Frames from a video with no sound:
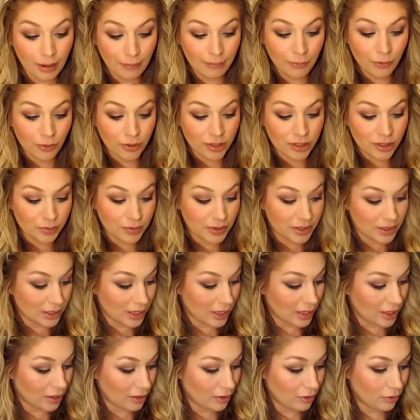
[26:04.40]
I'm going to be
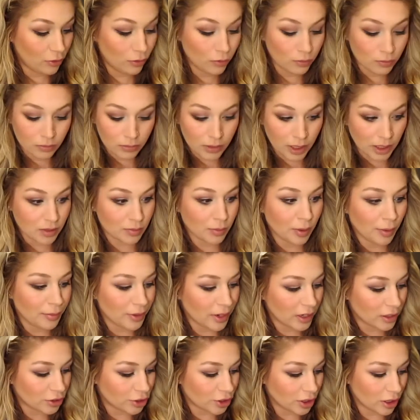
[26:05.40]
taking, ooh, that's my
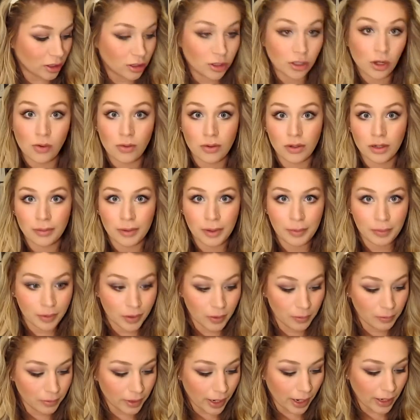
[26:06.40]
brow gel. Don't want to be
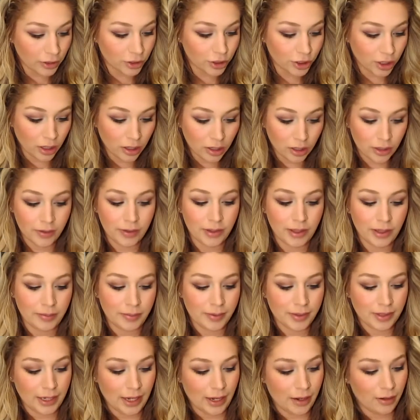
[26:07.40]
putting brow gel on our
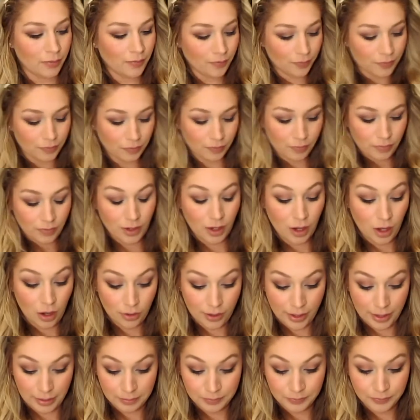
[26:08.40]
lips now.
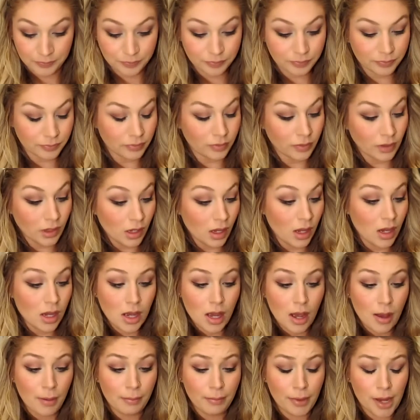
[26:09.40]
Okay.
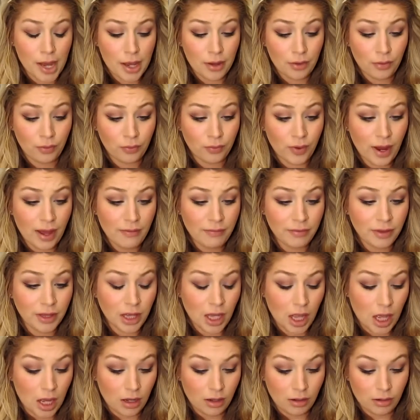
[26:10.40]
My
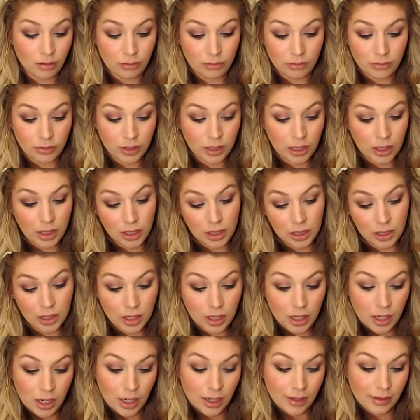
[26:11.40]
Revlon,
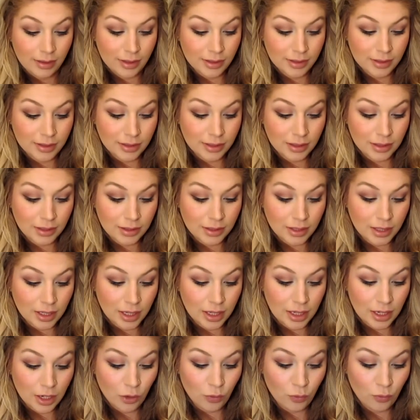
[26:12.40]
and this is
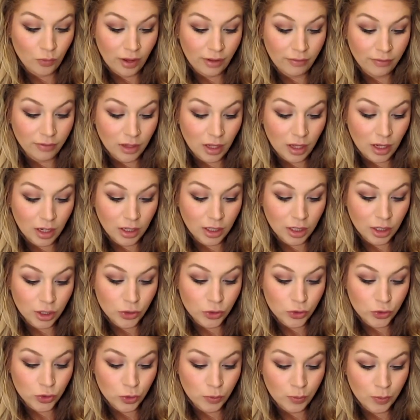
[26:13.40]
in Revlon
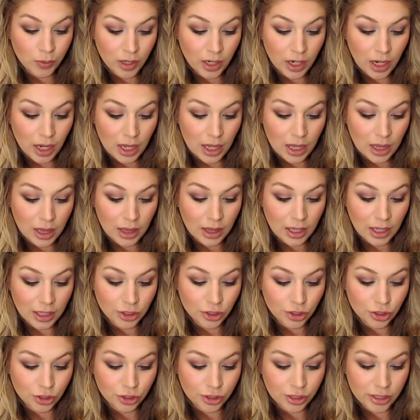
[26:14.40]
Super
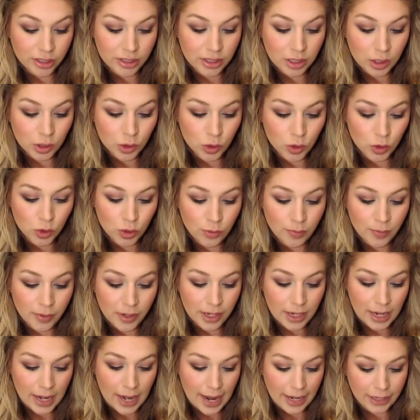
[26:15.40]
Lustrous
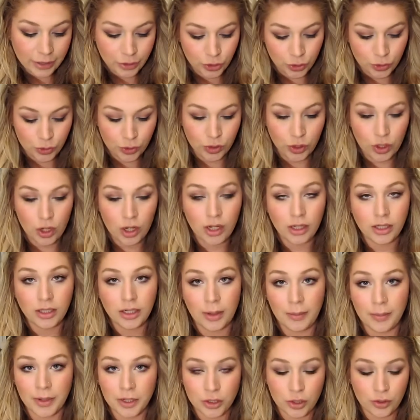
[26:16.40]
Super Natural,
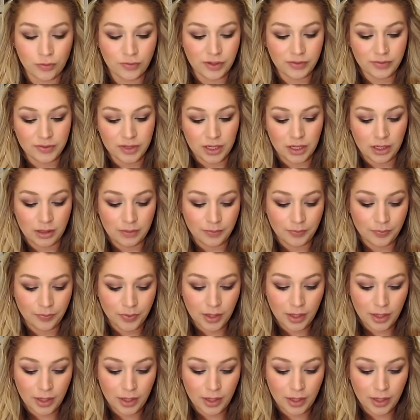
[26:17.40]
number 215.